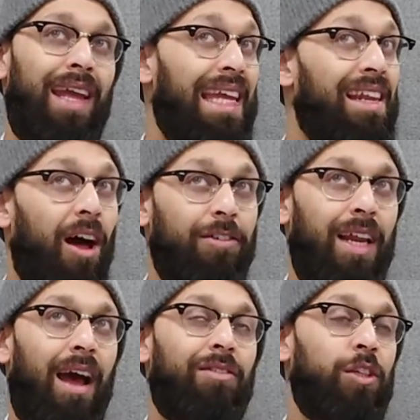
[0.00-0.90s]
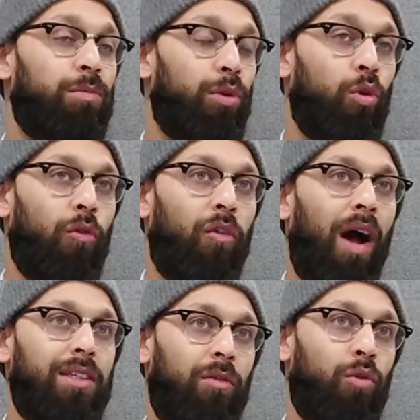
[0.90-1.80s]
He loves to have these brutal
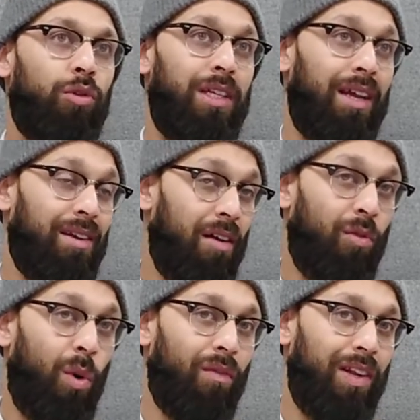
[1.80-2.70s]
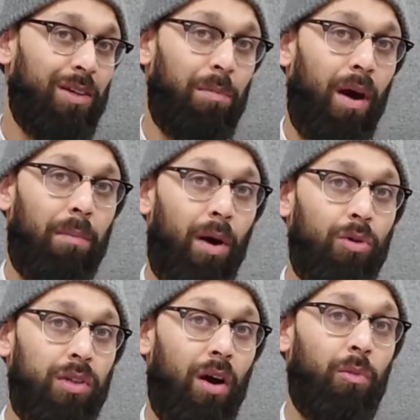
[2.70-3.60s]
fights. Of course, he had another one with Edson
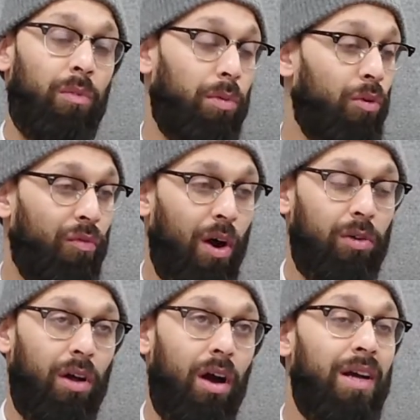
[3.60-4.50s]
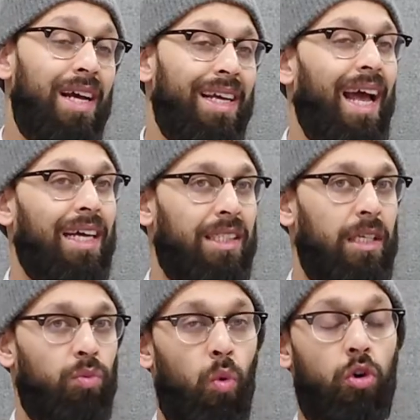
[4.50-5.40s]
Barboza, with Paul Felder. He has
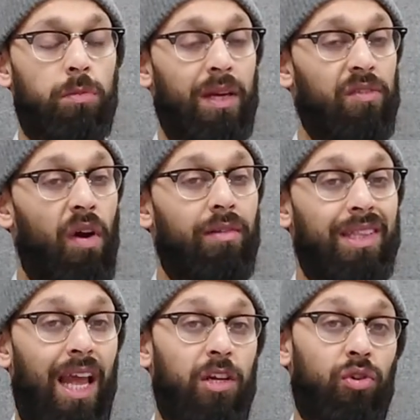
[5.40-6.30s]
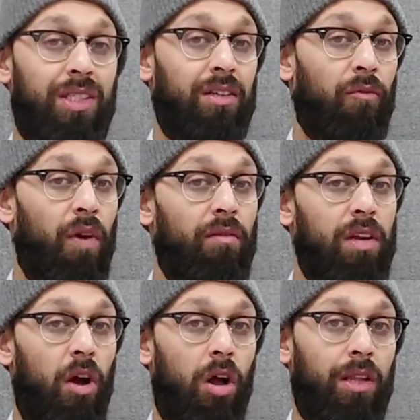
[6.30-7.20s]
these wars, but he's very dangerous. He's a very
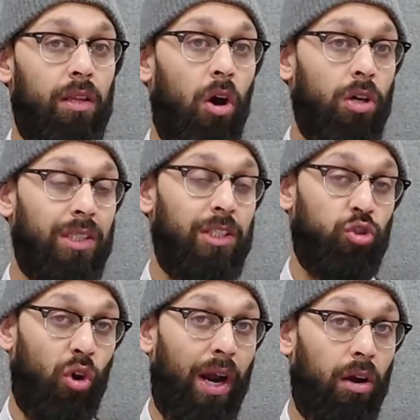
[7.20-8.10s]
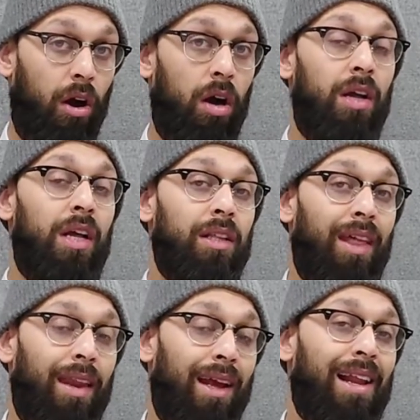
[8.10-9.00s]
gnarly, nasty striker.
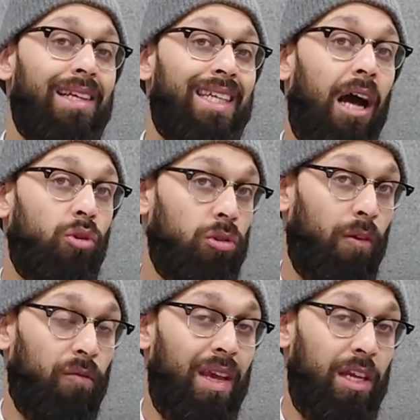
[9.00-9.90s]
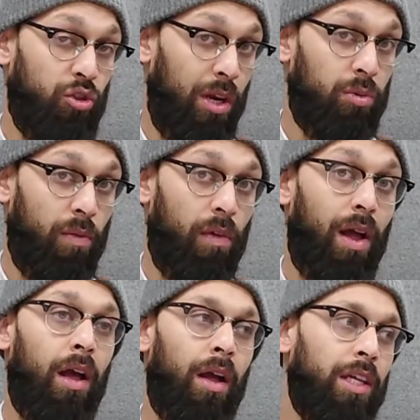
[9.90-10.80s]
Technically sound on the feet. He trains with
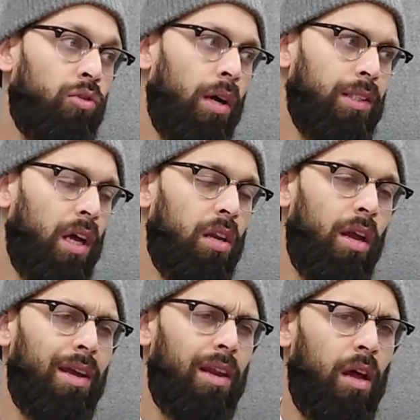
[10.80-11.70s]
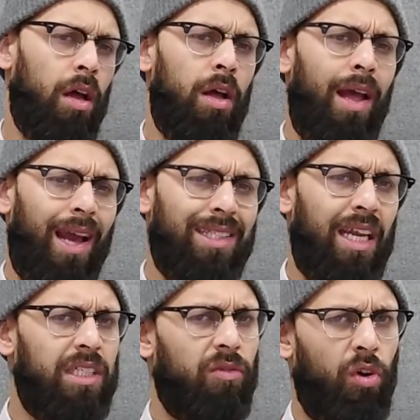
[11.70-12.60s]
Israel Adesanya. He had an
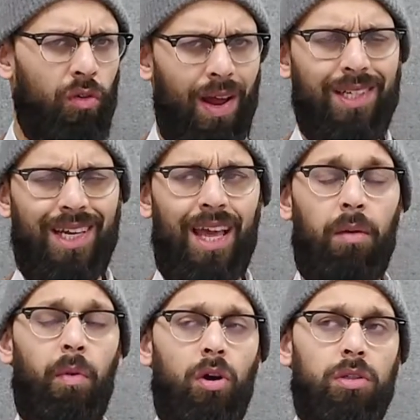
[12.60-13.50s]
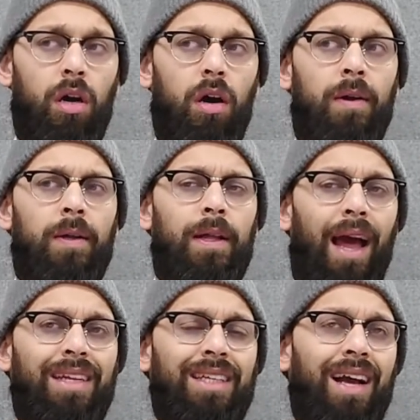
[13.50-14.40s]
extensive career as a kickboxer.
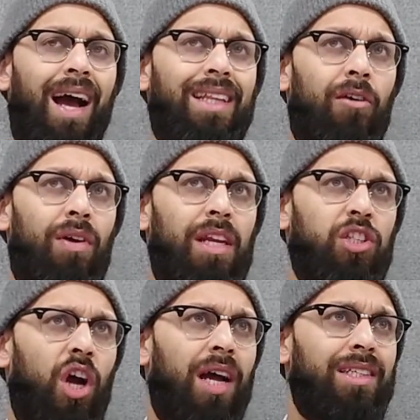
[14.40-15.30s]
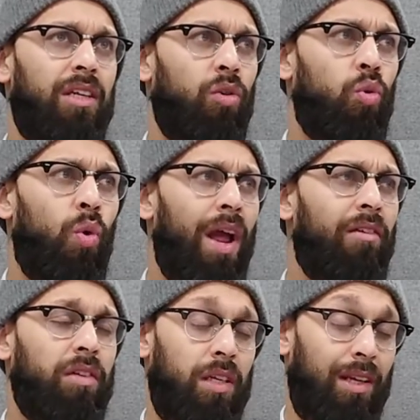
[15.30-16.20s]
And he's a guy that really shines in all
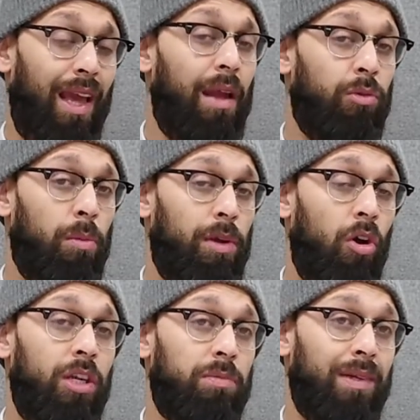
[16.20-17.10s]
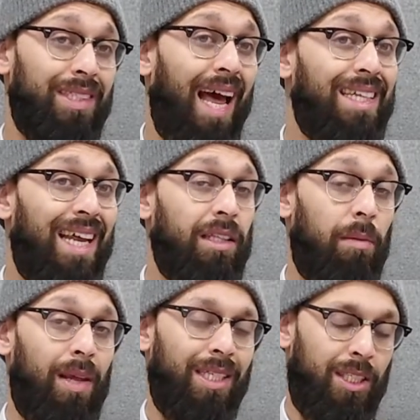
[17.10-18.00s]
areas of the game, to be honest, but stands out
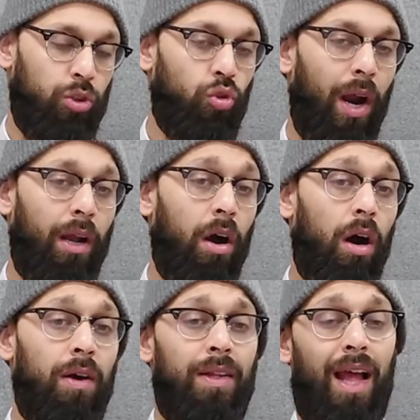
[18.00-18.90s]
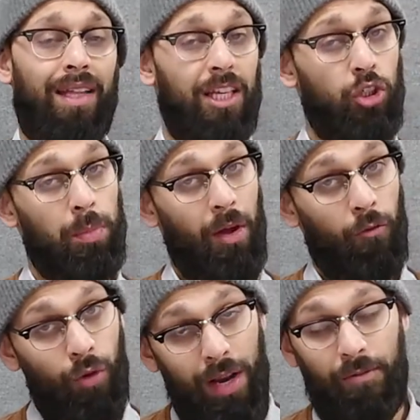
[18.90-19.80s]
to me as a striker. And this should be a
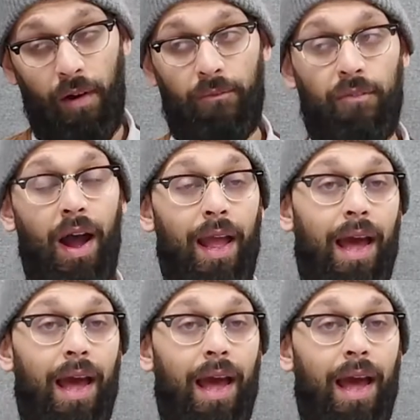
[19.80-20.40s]
really fun fight.